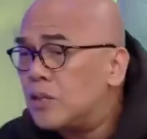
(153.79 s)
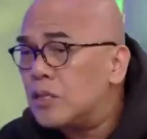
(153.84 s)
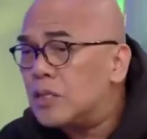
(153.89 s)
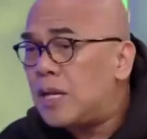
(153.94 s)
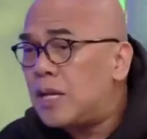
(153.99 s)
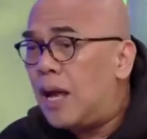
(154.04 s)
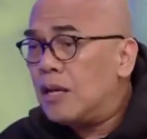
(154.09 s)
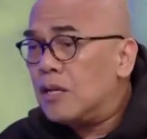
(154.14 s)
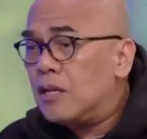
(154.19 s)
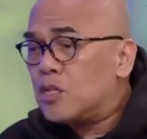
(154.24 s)
to
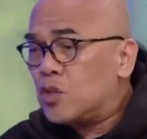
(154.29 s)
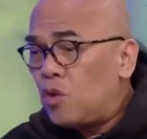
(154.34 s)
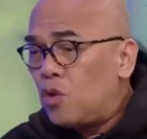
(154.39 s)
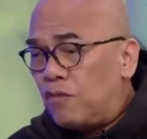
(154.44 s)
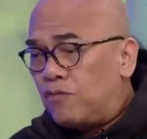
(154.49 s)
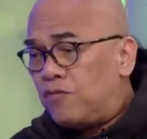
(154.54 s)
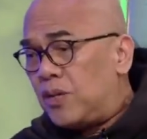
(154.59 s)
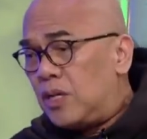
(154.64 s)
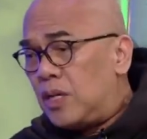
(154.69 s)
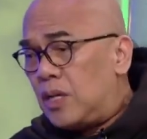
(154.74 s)
tell
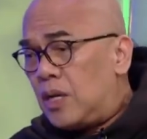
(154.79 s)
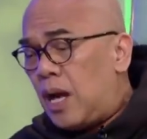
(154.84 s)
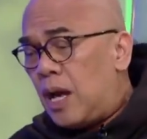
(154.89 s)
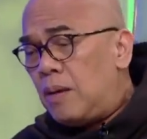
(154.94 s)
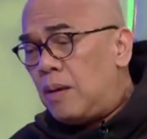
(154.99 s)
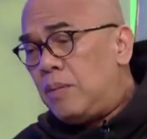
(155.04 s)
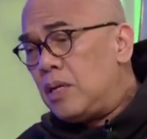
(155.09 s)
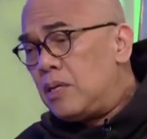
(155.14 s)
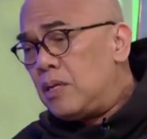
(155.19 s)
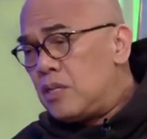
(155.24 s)
Sophie?
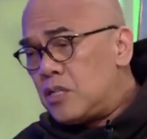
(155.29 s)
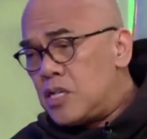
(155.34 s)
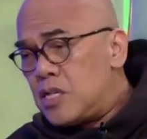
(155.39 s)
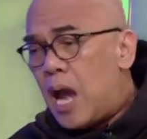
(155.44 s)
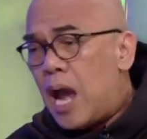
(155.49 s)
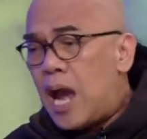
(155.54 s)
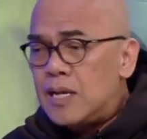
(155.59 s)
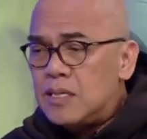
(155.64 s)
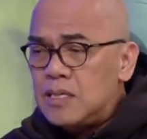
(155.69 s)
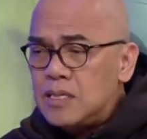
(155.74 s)
I mean,
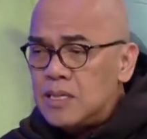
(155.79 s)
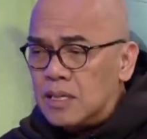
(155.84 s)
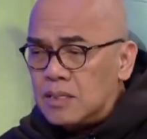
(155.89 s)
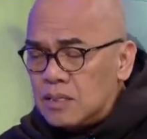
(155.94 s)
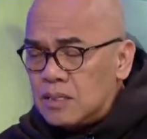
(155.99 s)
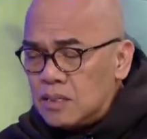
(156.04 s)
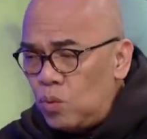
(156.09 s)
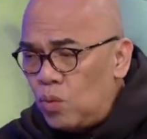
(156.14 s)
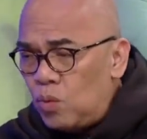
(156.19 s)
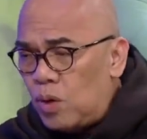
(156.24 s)
she has
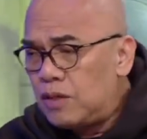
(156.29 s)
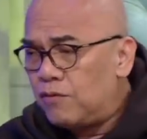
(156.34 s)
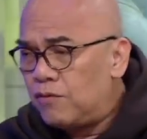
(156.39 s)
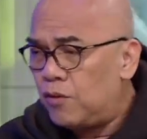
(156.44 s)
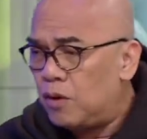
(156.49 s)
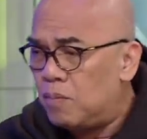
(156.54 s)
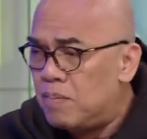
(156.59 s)
that wonderful